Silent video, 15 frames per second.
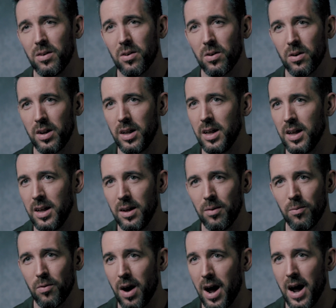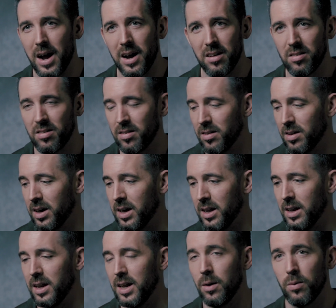dirty rags,
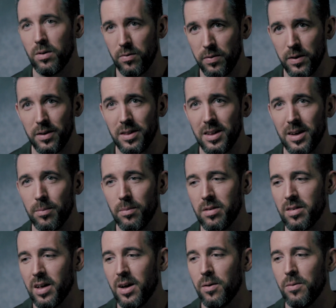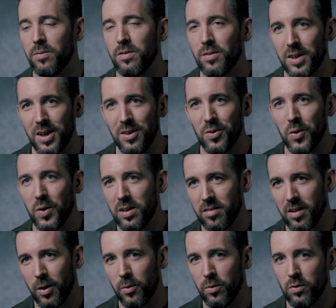and he was filthy himself. So they took his
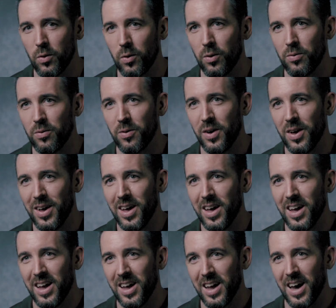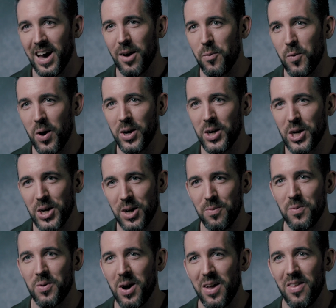clothes off and washed
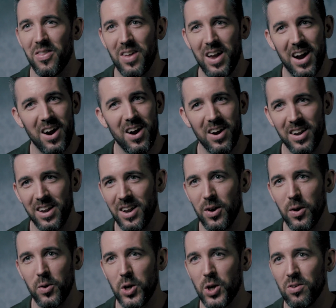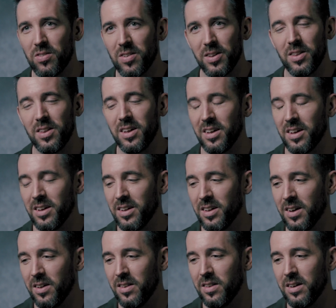him right there, you know, just on
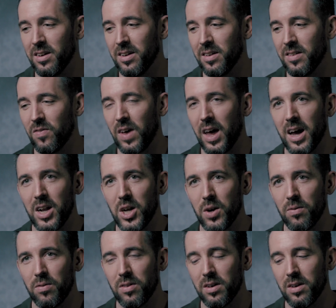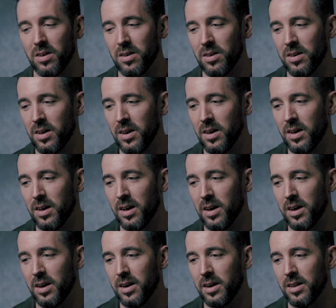the edge of the
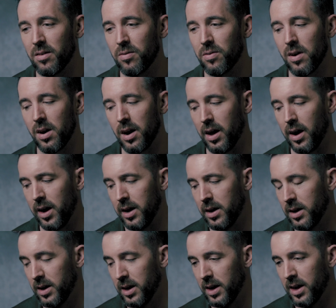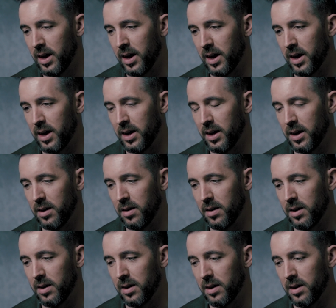front line. And
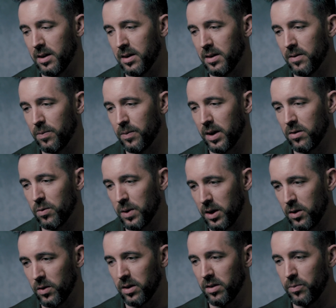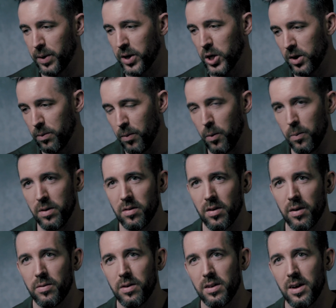that's when I took this picture, moments
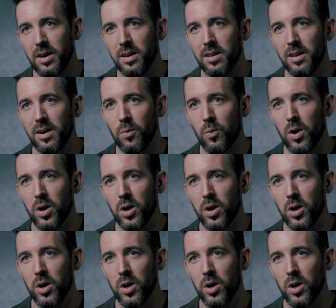after they'd